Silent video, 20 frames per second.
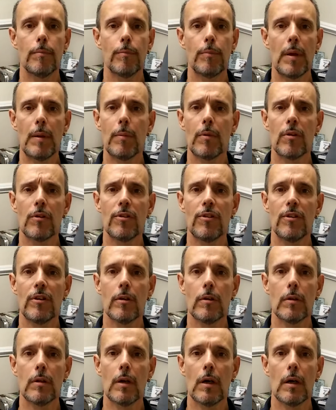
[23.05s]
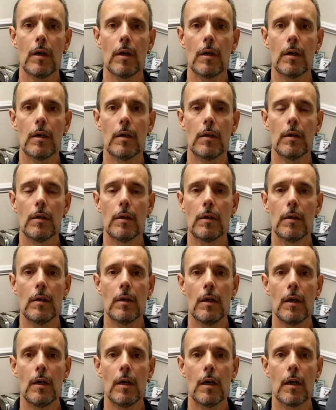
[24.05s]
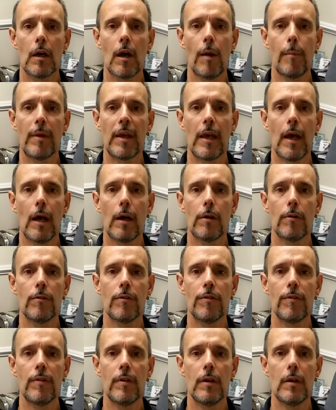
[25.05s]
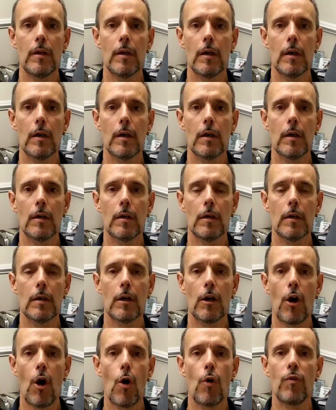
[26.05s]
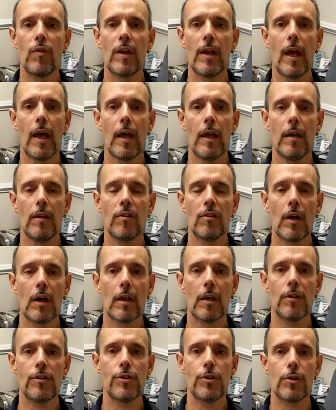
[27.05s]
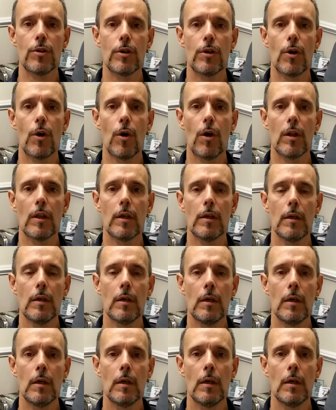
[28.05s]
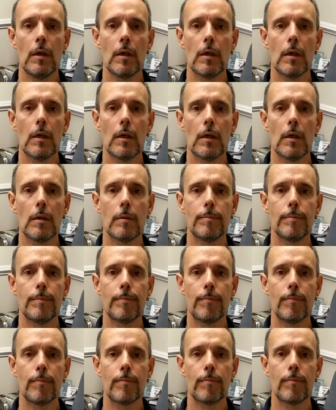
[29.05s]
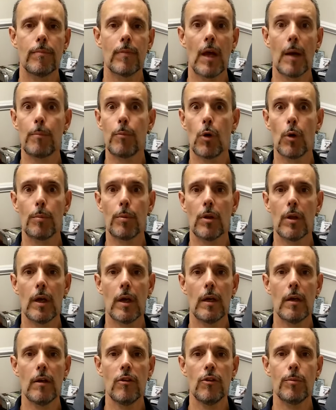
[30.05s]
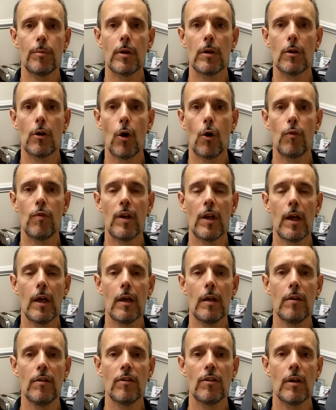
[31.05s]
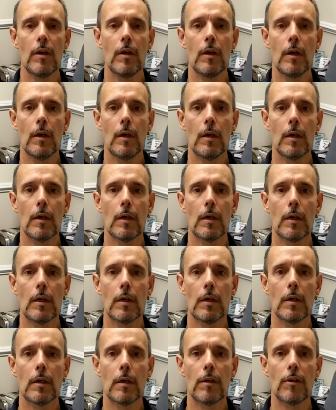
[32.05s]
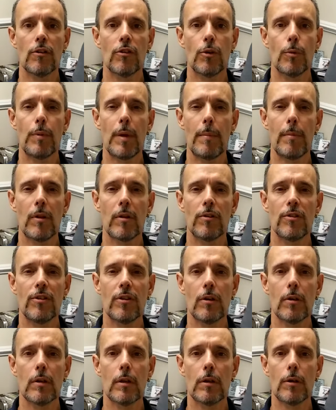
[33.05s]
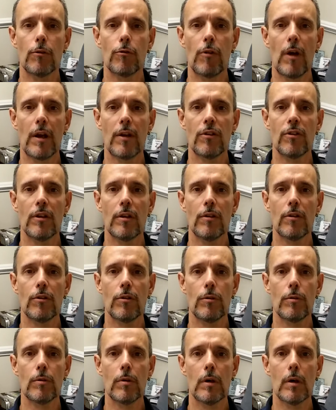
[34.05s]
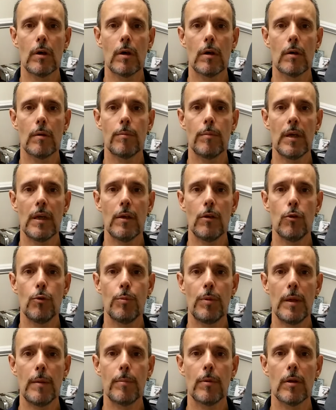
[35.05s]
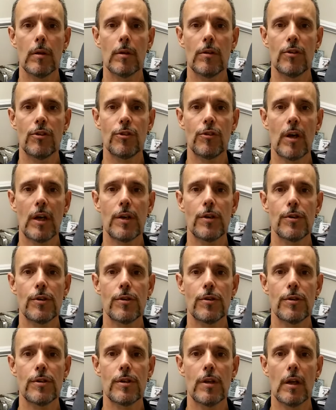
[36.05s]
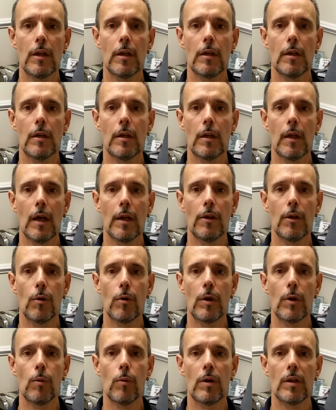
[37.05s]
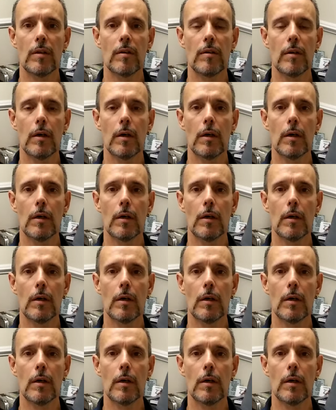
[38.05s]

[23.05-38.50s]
People are still coming out of the COVID haze, I guess you could call it. Not purple haze, but COVID haze. So people are still a little reticent to meet new people and strangers and not knowing what